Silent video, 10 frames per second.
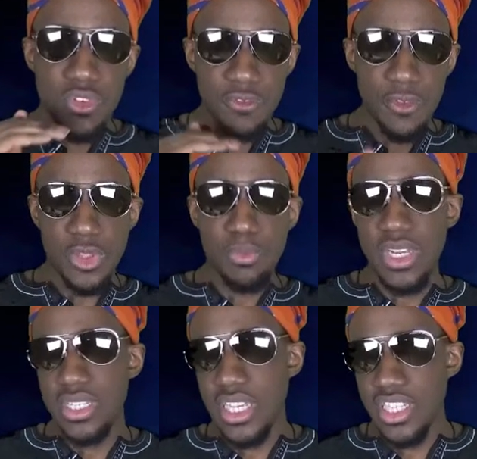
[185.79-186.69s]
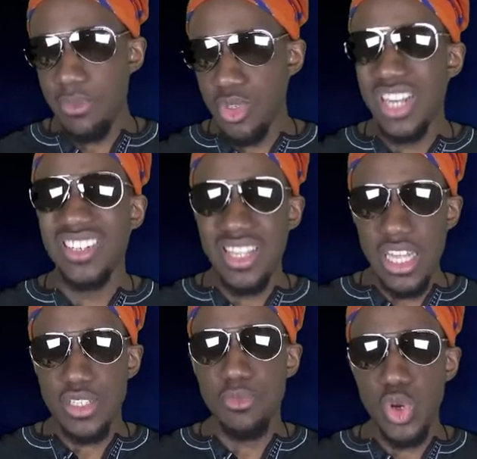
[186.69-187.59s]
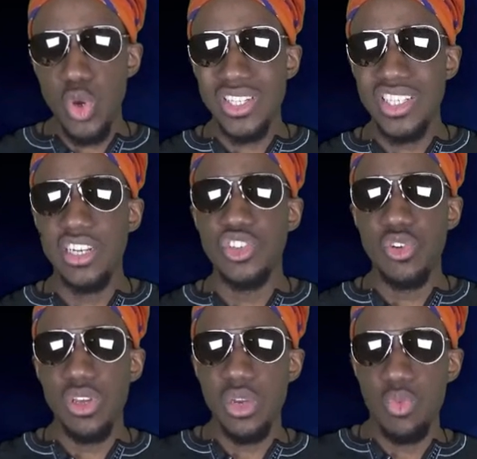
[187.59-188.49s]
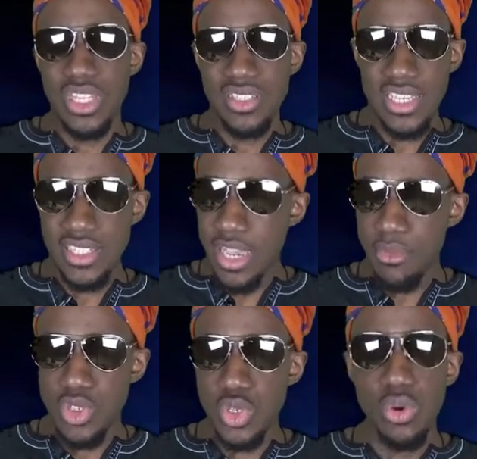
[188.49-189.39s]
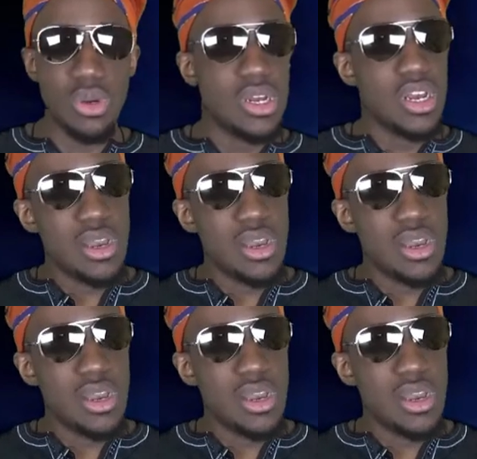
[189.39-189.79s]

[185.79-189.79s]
Fourth place, CSKA Moscow. I just think that Monaco are slightly stronger than with CSKA Moscow.